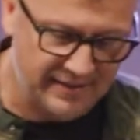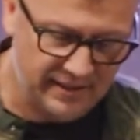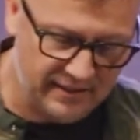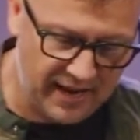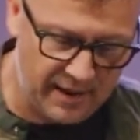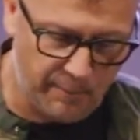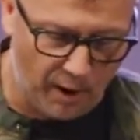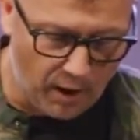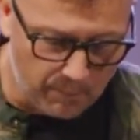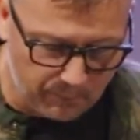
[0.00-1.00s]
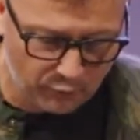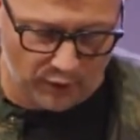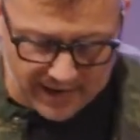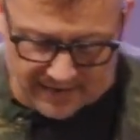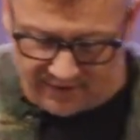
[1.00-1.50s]
today. Paul
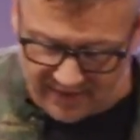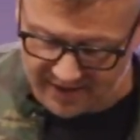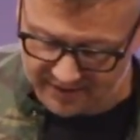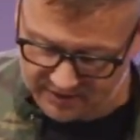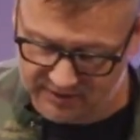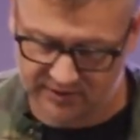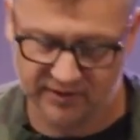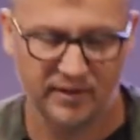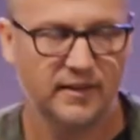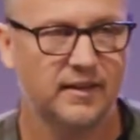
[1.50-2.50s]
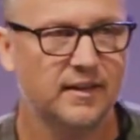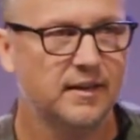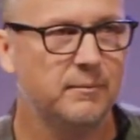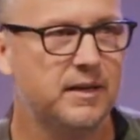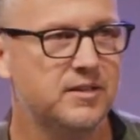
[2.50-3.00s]
prayed this
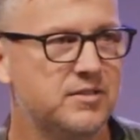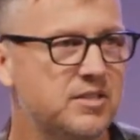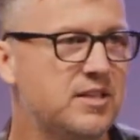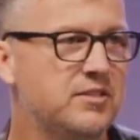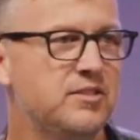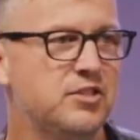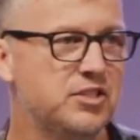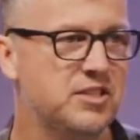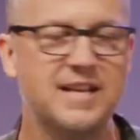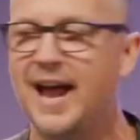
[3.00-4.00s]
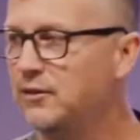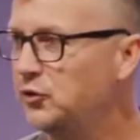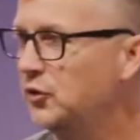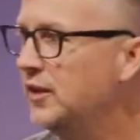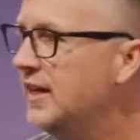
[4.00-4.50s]
because this doesn't just
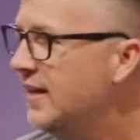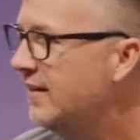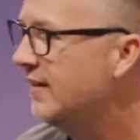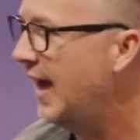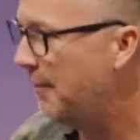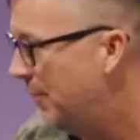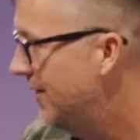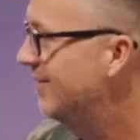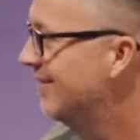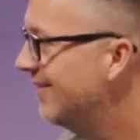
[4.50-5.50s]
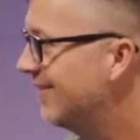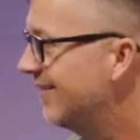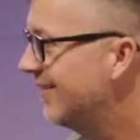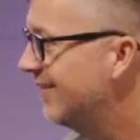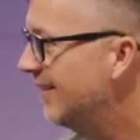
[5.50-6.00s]
naturally happen.
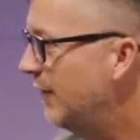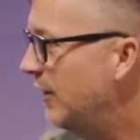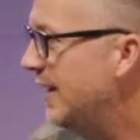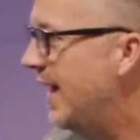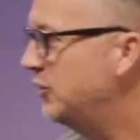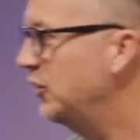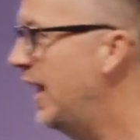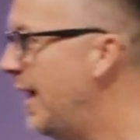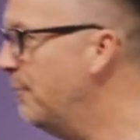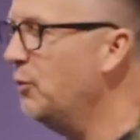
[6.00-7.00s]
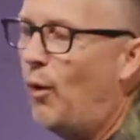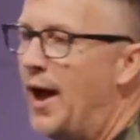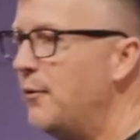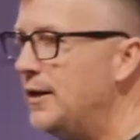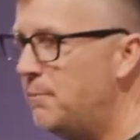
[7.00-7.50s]
If it naturally happened,
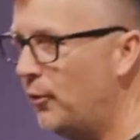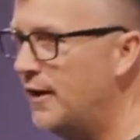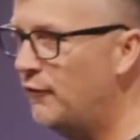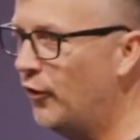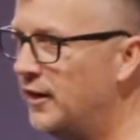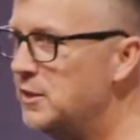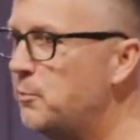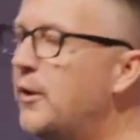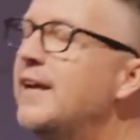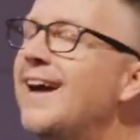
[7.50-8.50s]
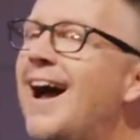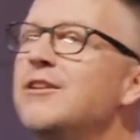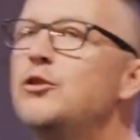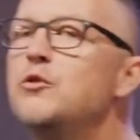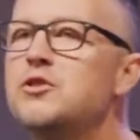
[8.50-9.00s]
why would he pray for it? He's praying,
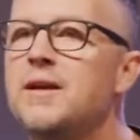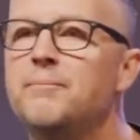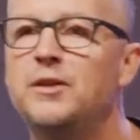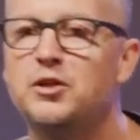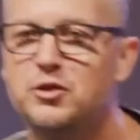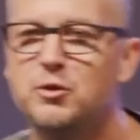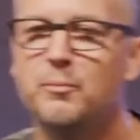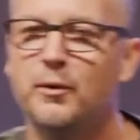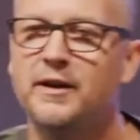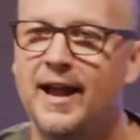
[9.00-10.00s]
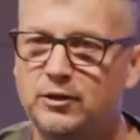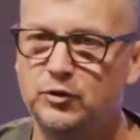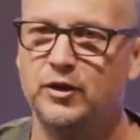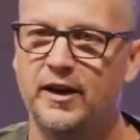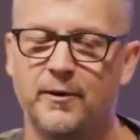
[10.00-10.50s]
God, do something
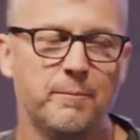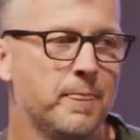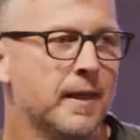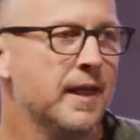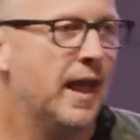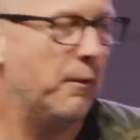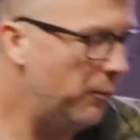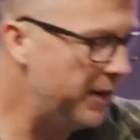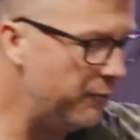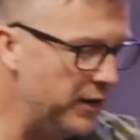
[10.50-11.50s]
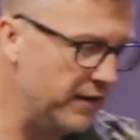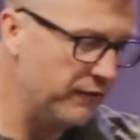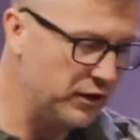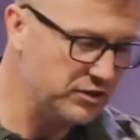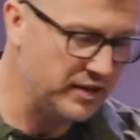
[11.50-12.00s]
supernatural here. And when we read a
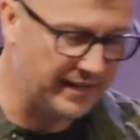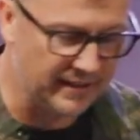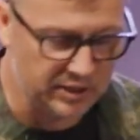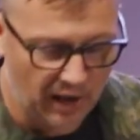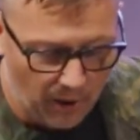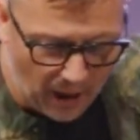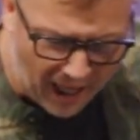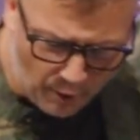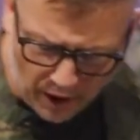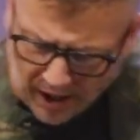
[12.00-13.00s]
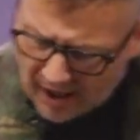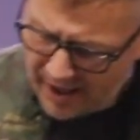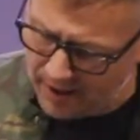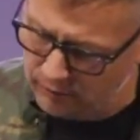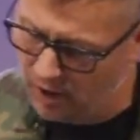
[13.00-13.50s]
verse like this, how high,
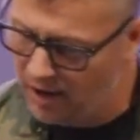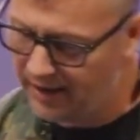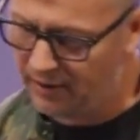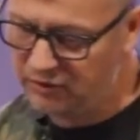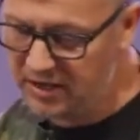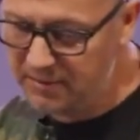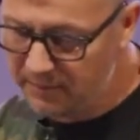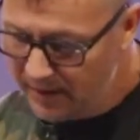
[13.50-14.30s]
how long, how deep,